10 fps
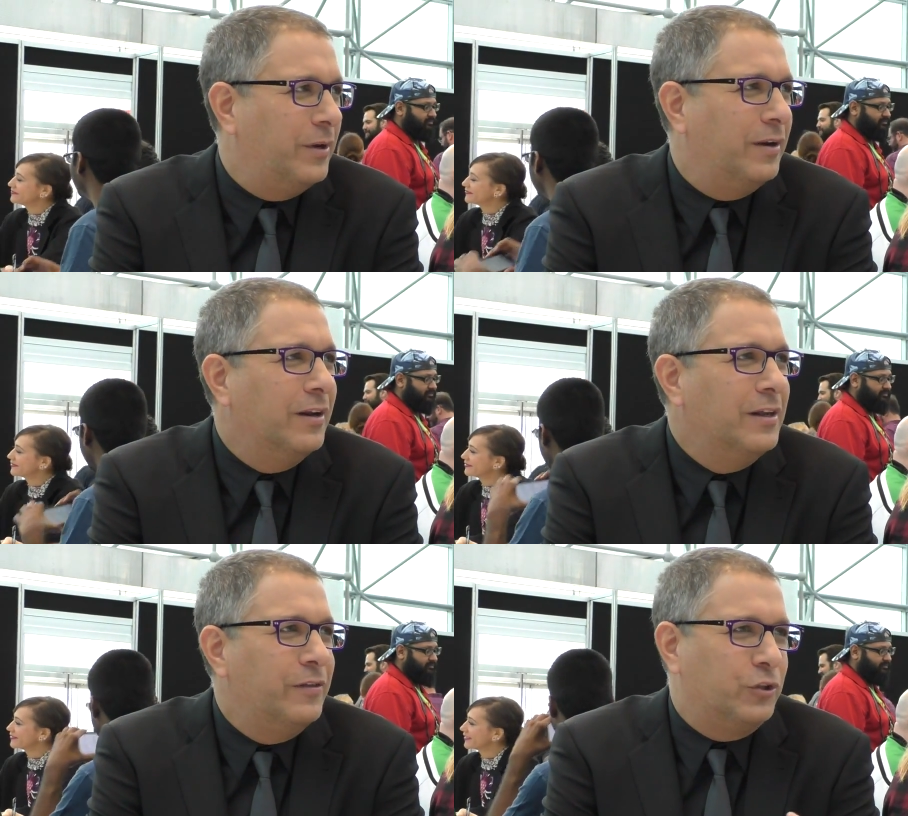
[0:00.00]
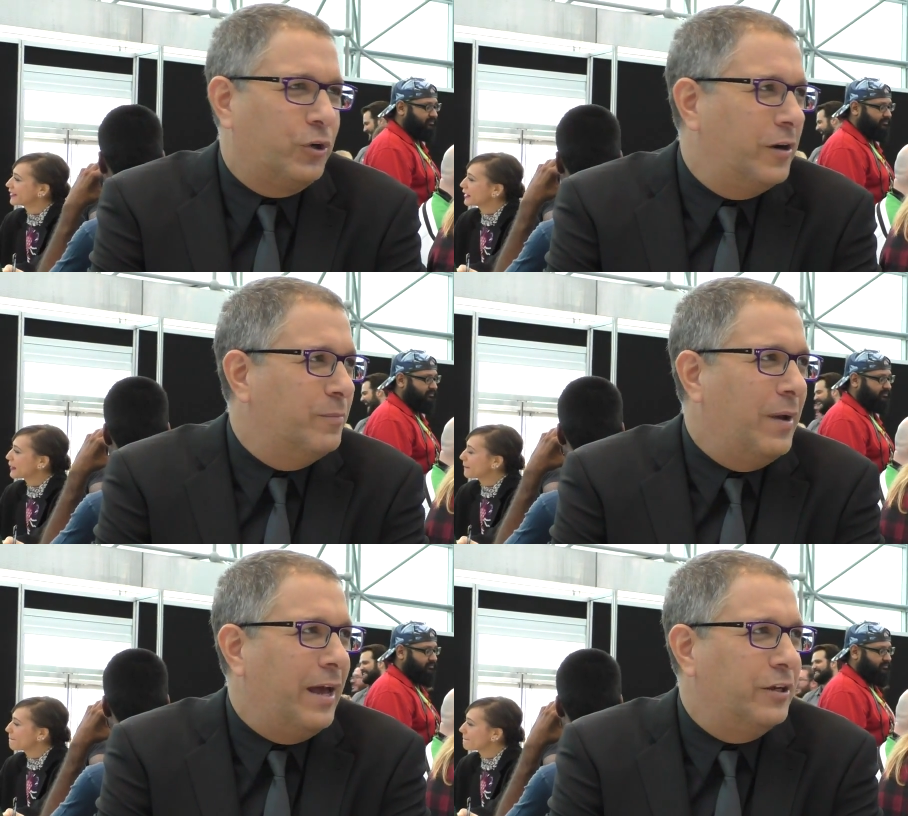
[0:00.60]
Speaker 1: and they're trying to
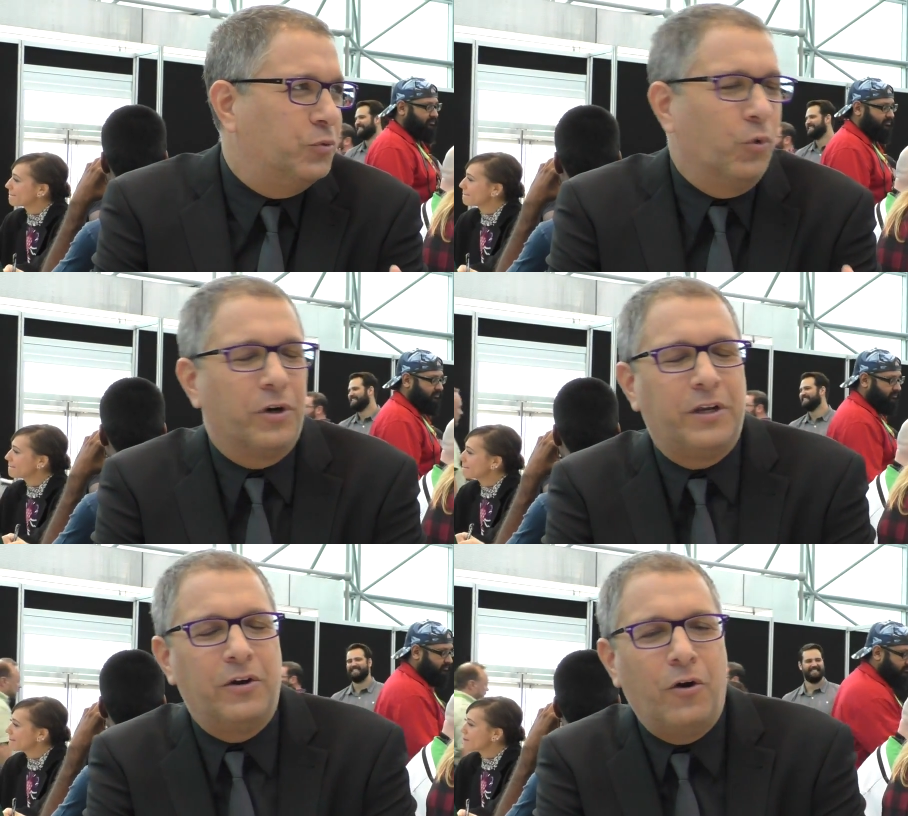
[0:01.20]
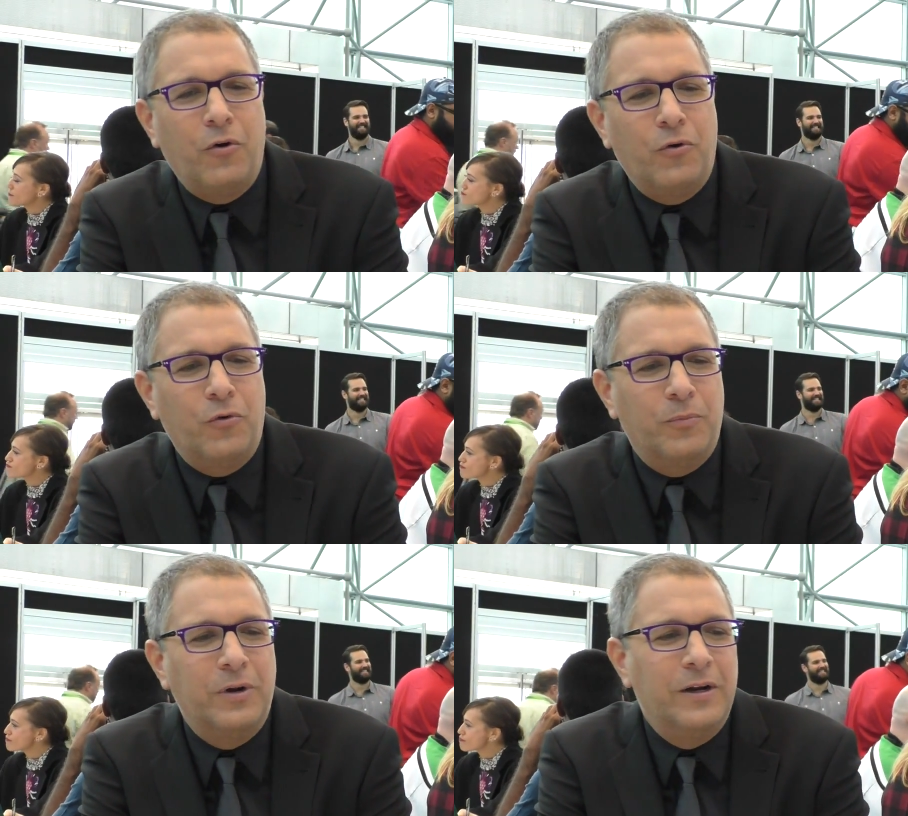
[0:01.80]
manage work and
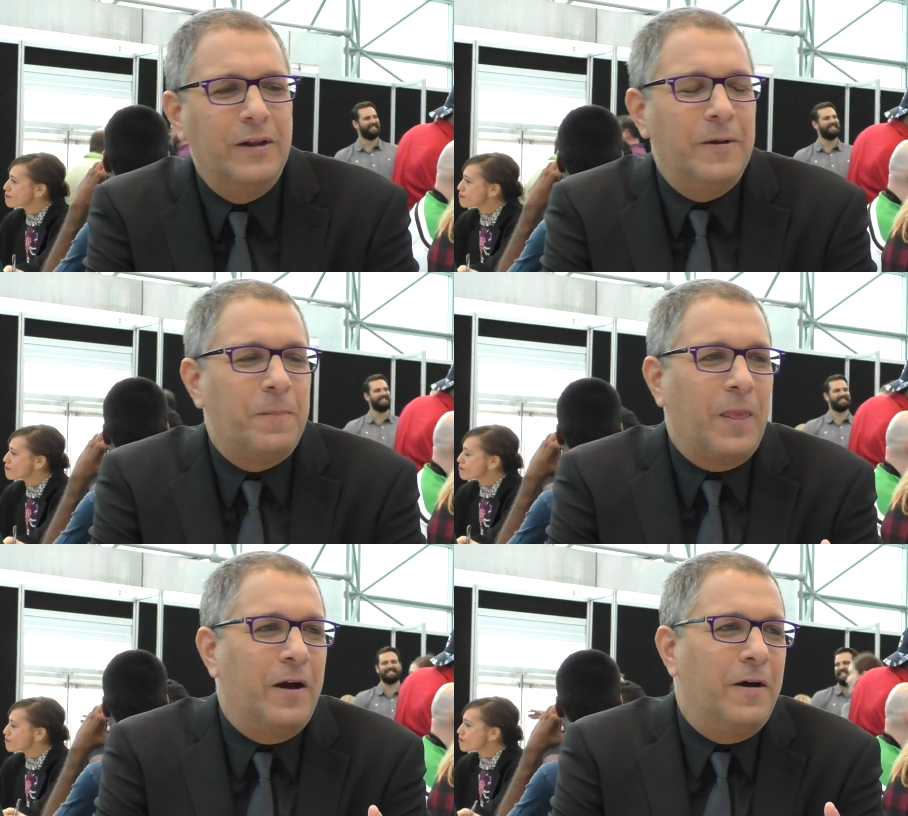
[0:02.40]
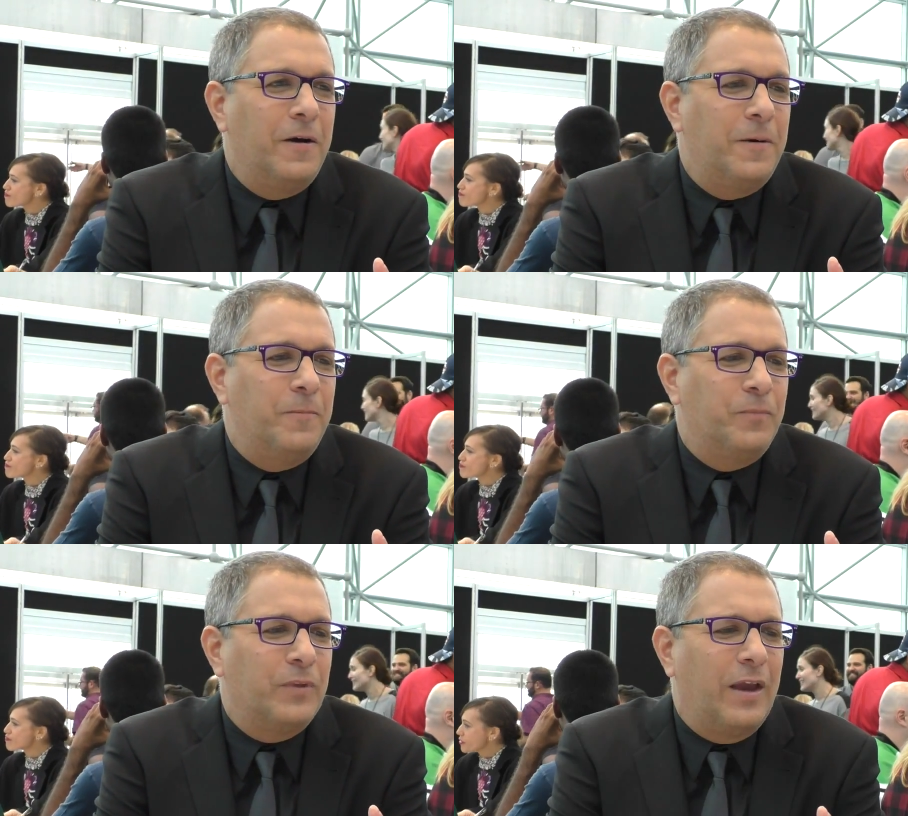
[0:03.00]
home.
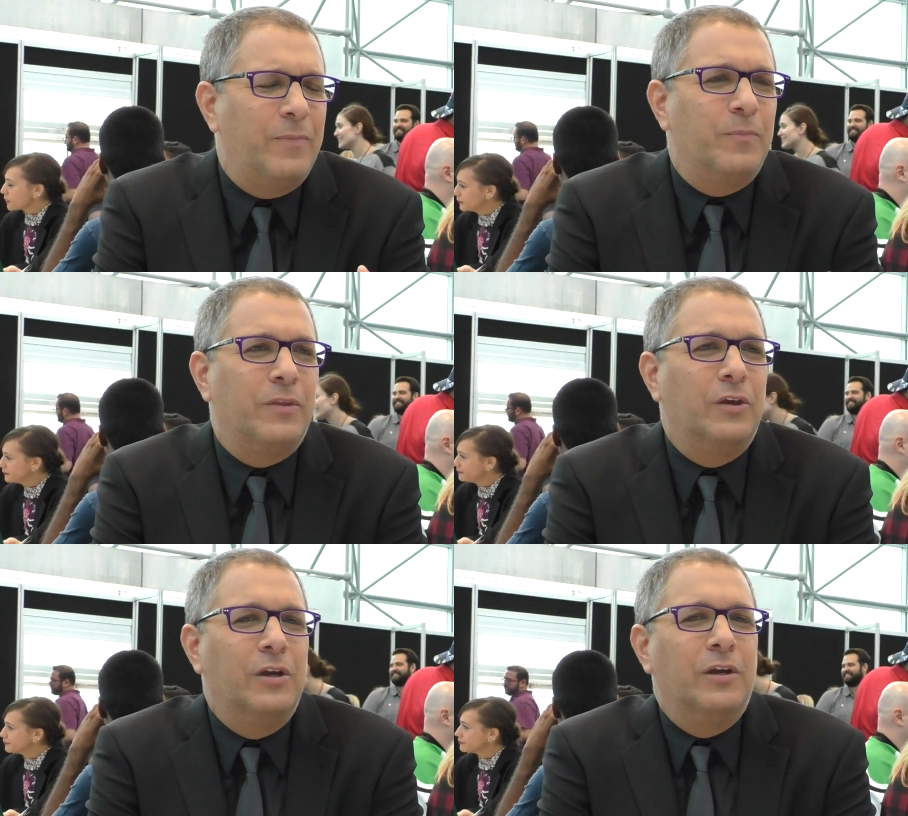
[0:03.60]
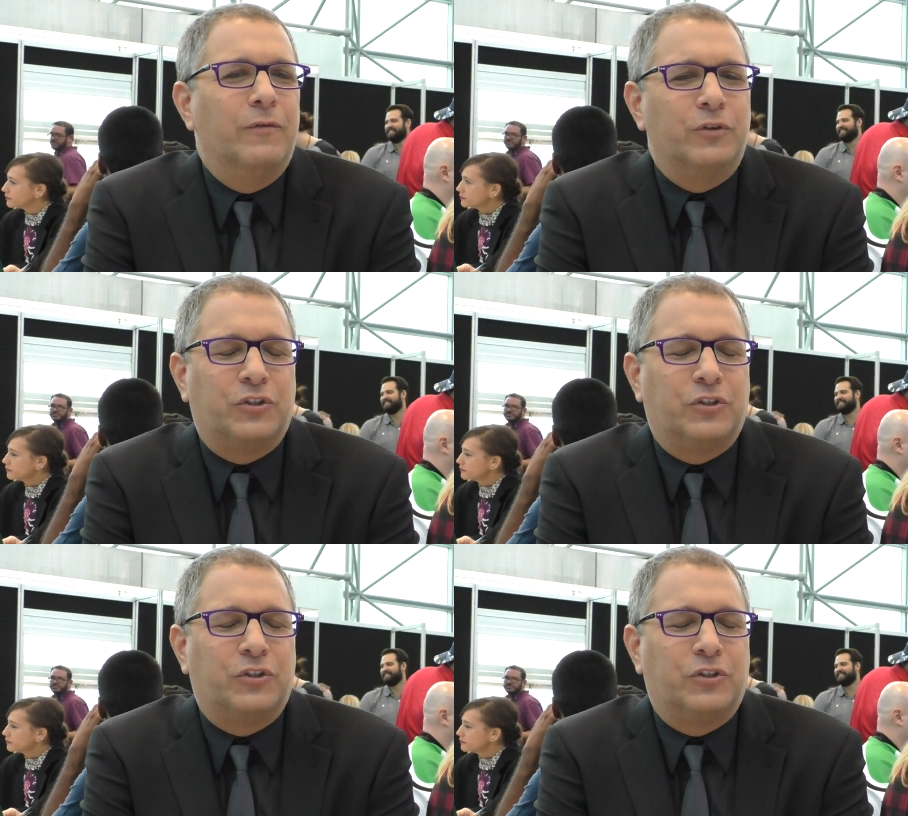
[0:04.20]
Um, and for